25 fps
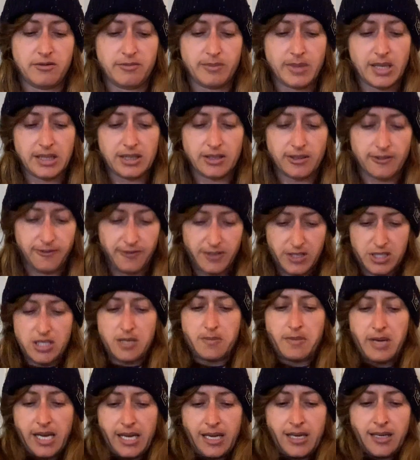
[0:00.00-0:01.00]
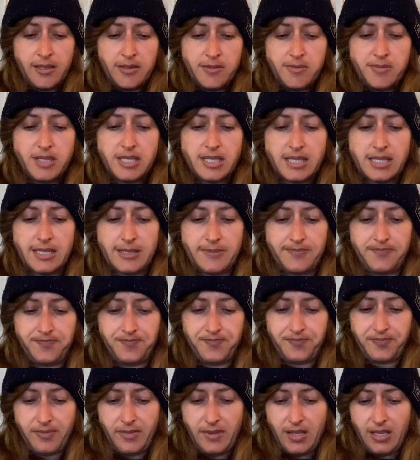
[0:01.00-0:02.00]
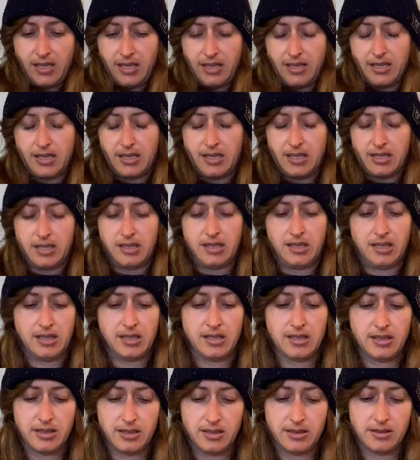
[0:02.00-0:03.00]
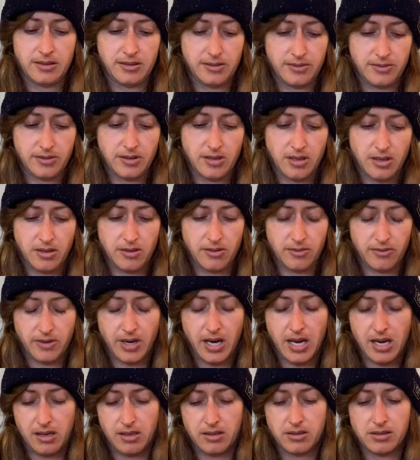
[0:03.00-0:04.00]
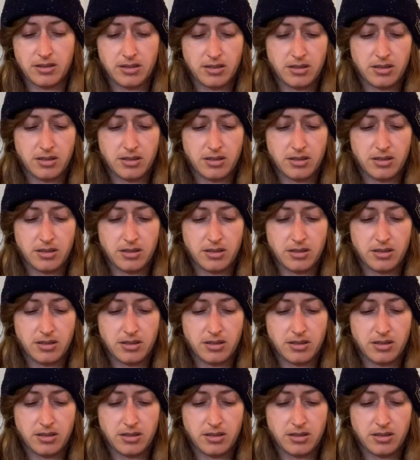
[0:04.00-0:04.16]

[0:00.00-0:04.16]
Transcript: my little fishy babes. All right.